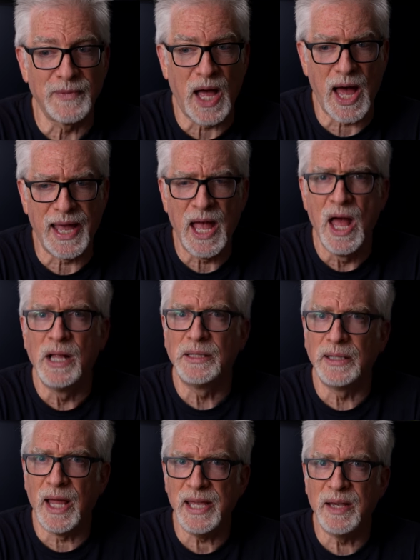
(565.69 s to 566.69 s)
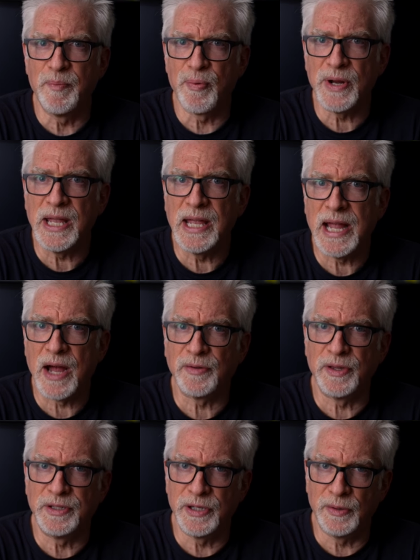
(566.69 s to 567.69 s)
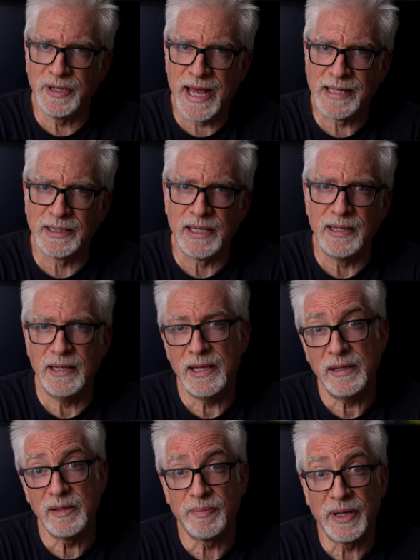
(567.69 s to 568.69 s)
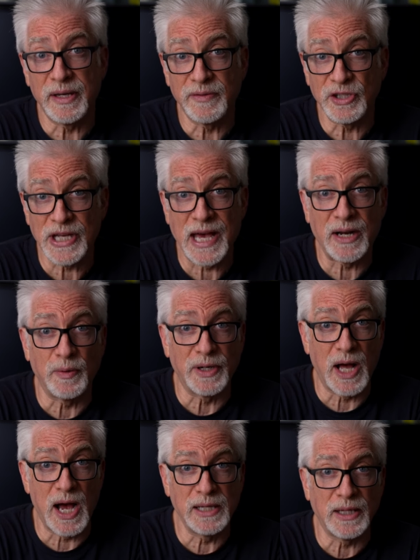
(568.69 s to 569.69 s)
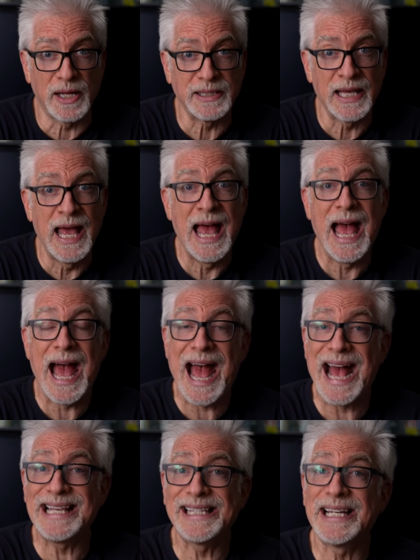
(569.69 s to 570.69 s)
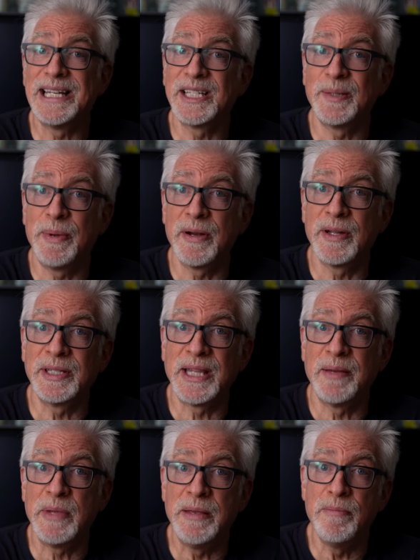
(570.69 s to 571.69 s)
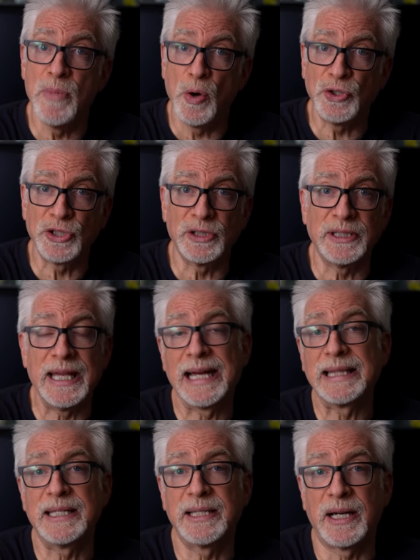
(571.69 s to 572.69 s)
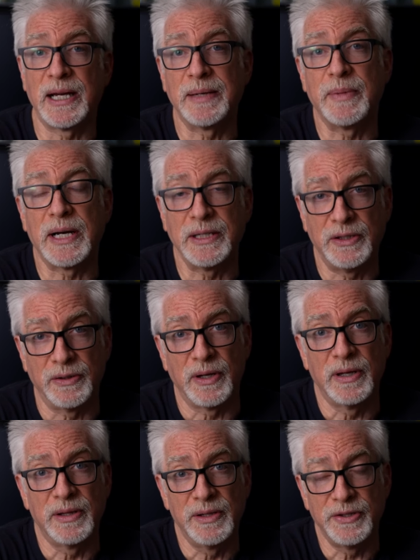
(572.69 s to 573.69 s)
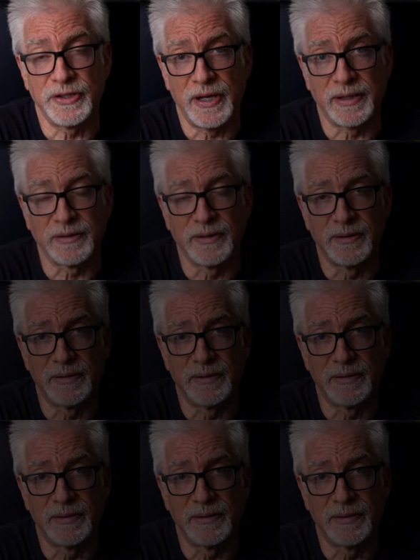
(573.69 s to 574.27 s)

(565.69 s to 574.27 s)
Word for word: I like bringing out the tonality, the interplay of shadow and highlights as I experience them emotionally at the time I took the shot.